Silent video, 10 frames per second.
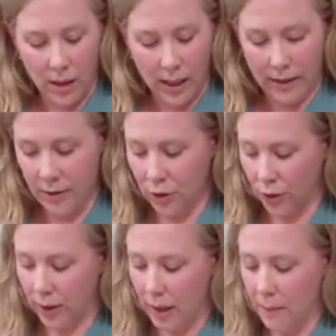And then you're
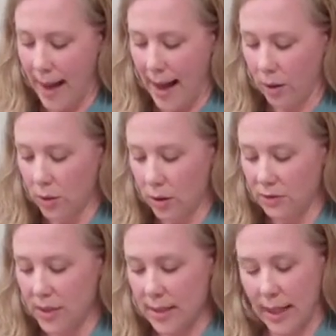going to come out
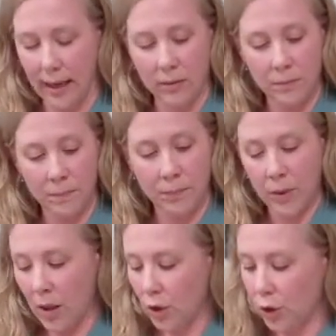of the skin.
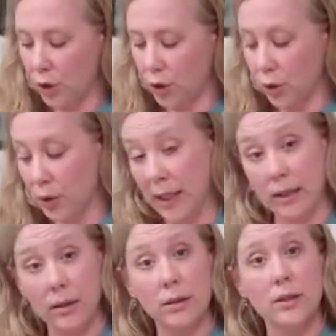You can
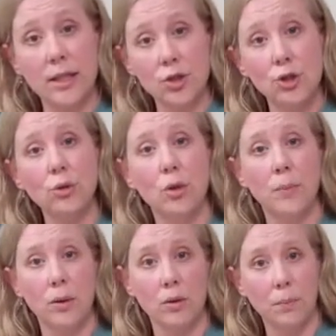get a little tissue, you can
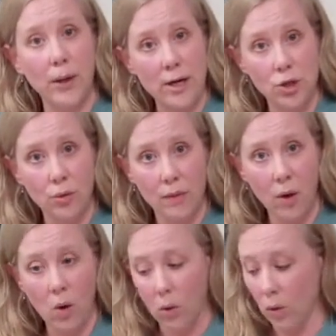put a little pressure on
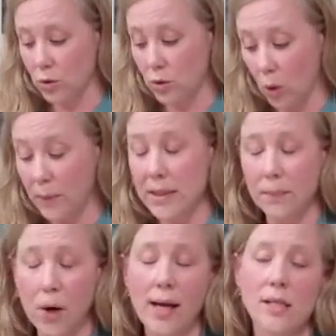the hole. Don't be
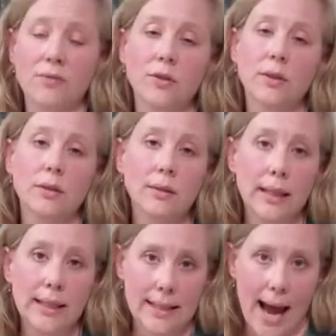surprised if a little
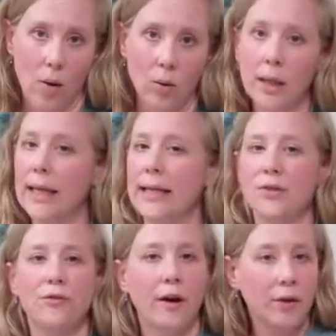leaks out.
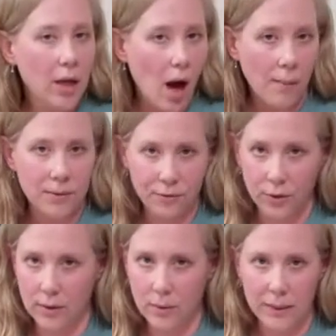It's very common for
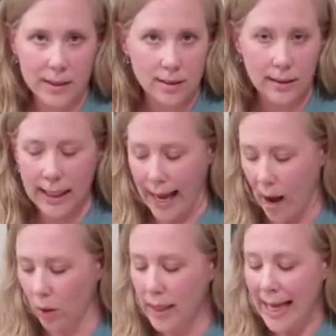a little bit to leak
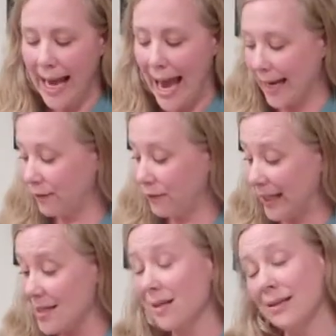out. And if it
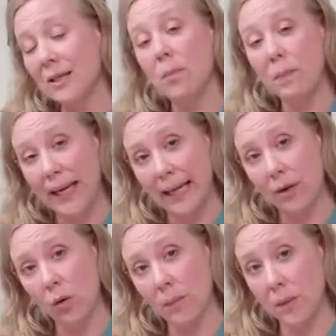is a little
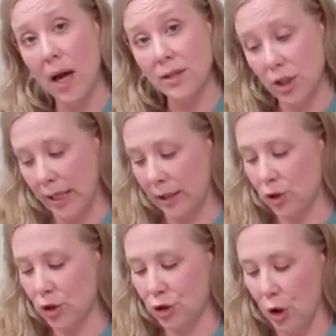pink or blood
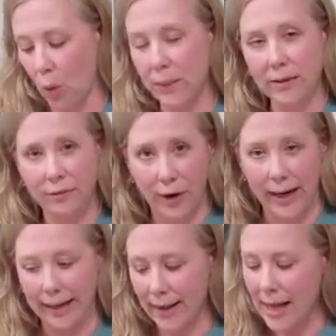tinged, don't be
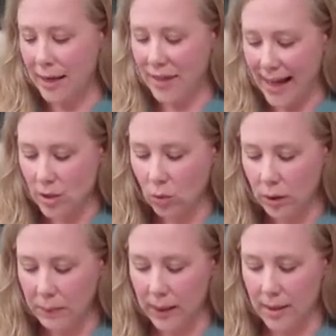afraid. That's
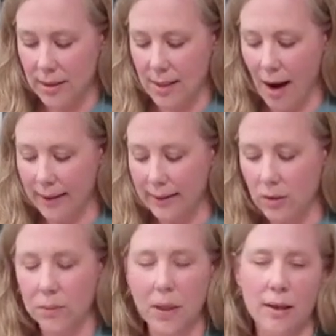only because a tiny
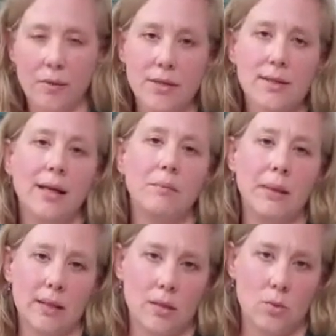little blood on the skin
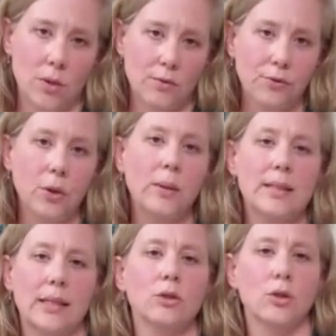mixes with the
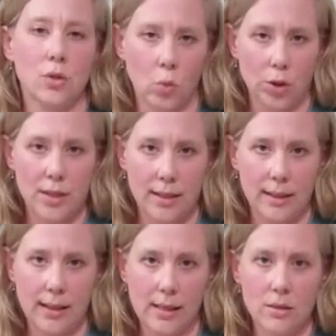fluids and it looks worse than
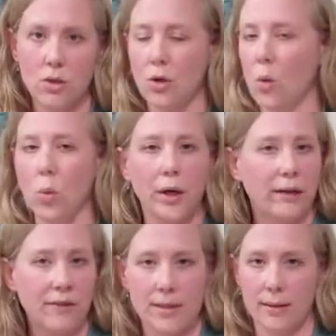it is. So don't worry
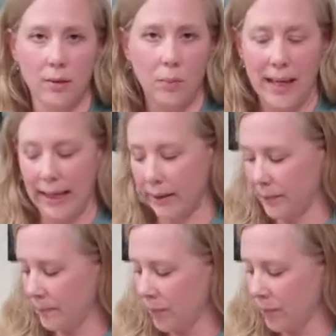if it's a little pink.